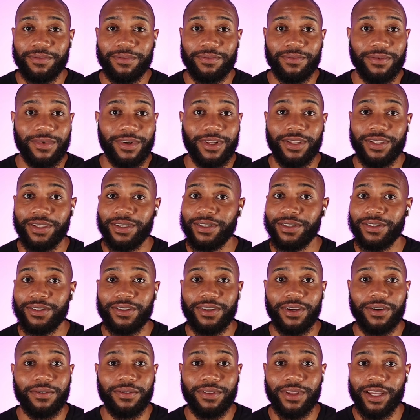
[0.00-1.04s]
really
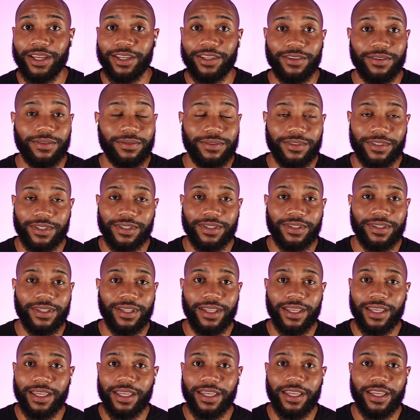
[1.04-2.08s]
don't like using
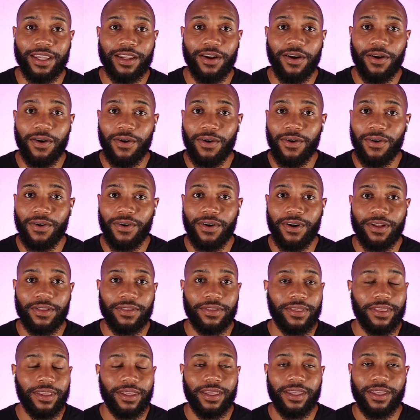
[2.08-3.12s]
it
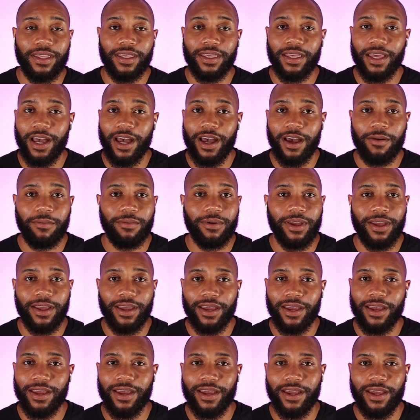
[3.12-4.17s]
on the
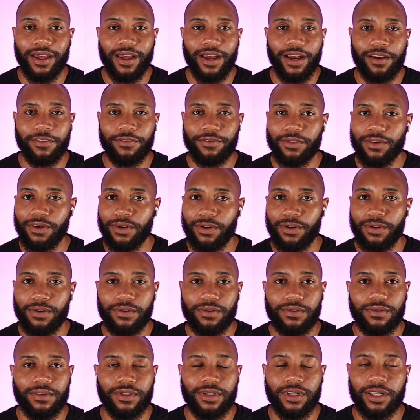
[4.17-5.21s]
iPad. I've
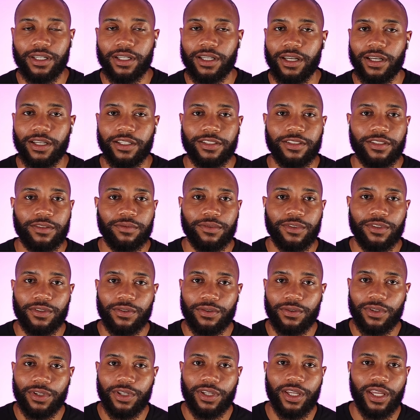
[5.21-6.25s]
grown accustomed
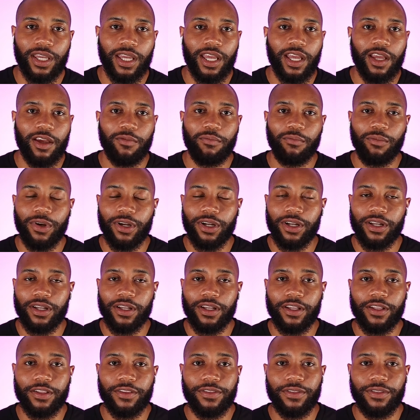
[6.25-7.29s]
to it,
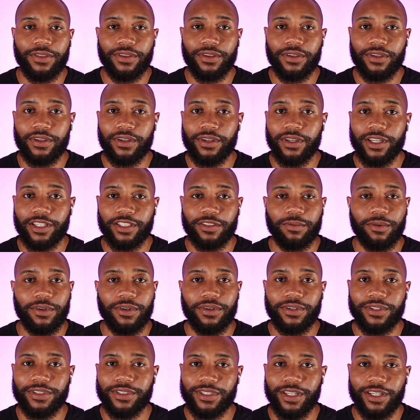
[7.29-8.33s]
but the
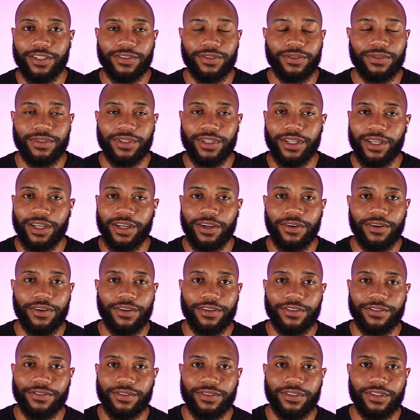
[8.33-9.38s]
experience that you get on
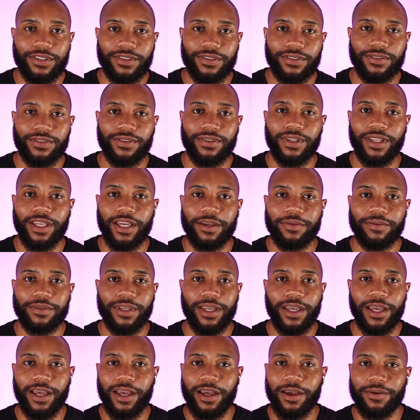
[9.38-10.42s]
a traditional
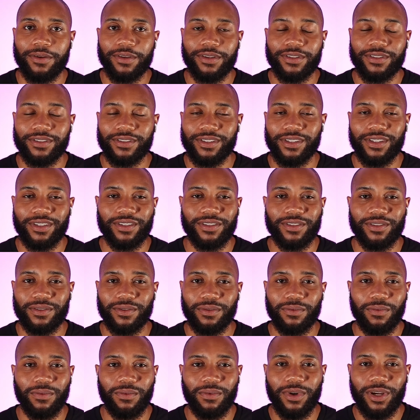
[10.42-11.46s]
laptop is
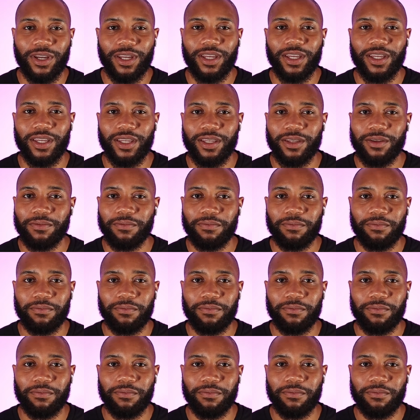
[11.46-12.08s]
just way